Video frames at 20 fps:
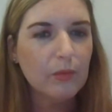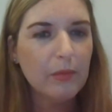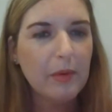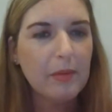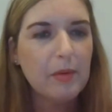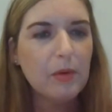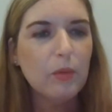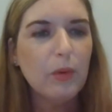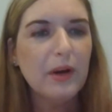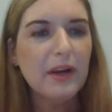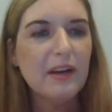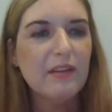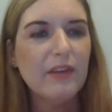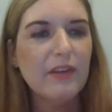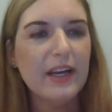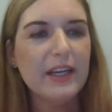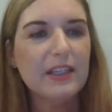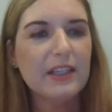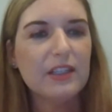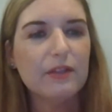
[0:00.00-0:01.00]
Maybe what
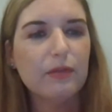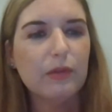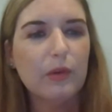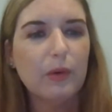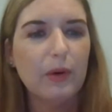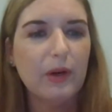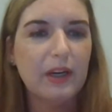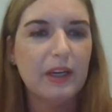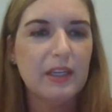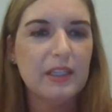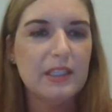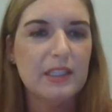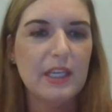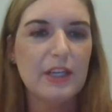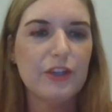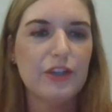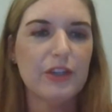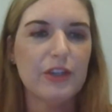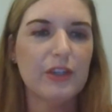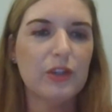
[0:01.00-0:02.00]
advice for
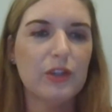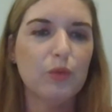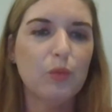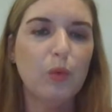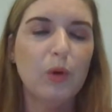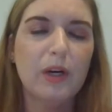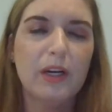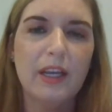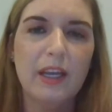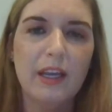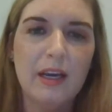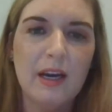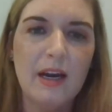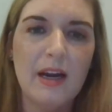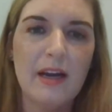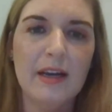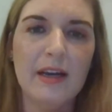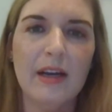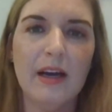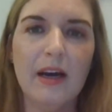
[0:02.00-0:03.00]
organizations working
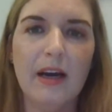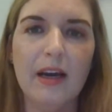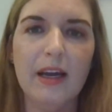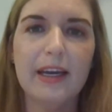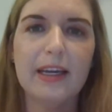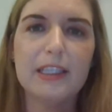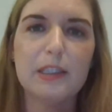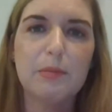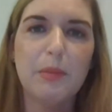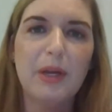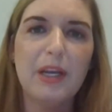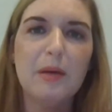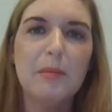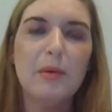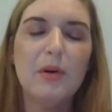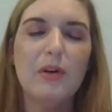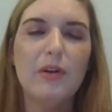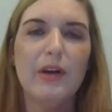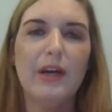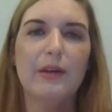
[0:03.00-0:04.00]
on uh,
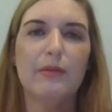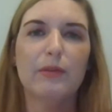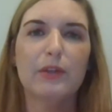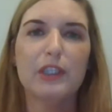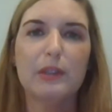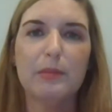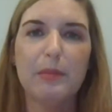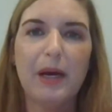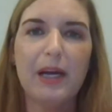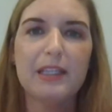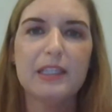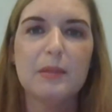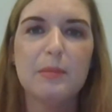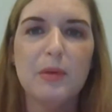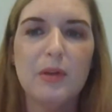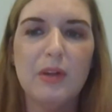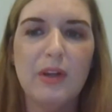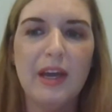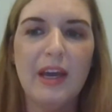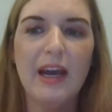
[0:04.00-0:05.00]
explainable and
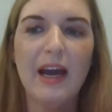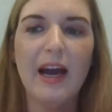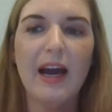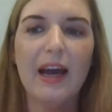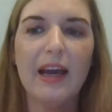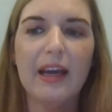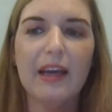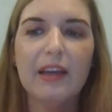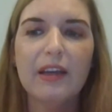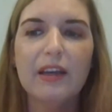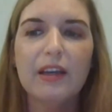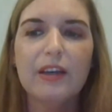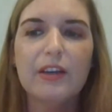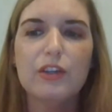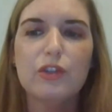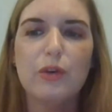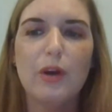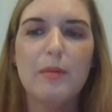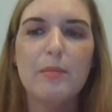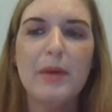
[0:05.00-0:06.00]
responsible A I?
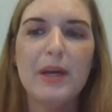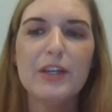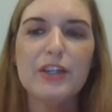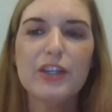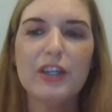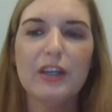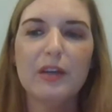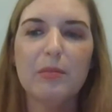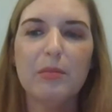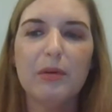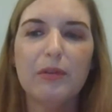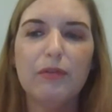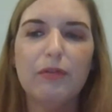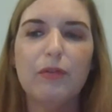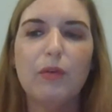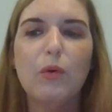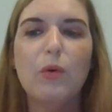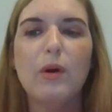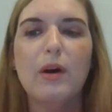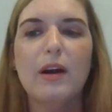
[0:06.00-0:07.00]
So I mentioned
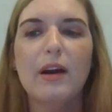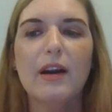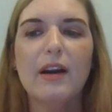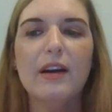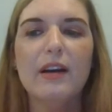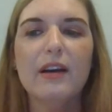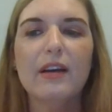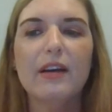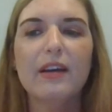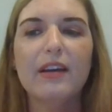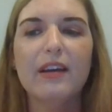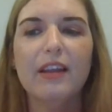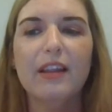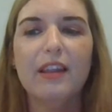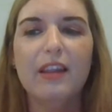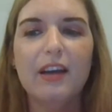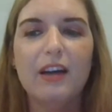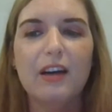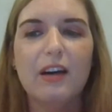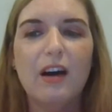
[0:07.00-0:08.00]
before,
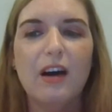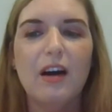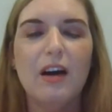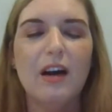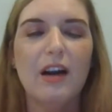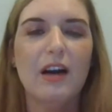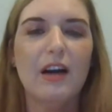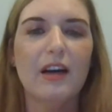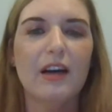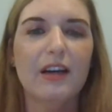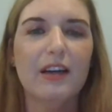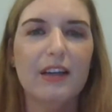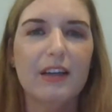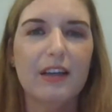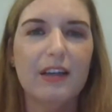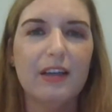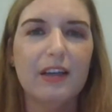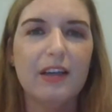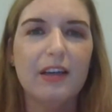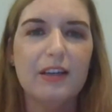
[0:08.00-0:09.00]
there are,
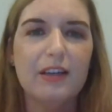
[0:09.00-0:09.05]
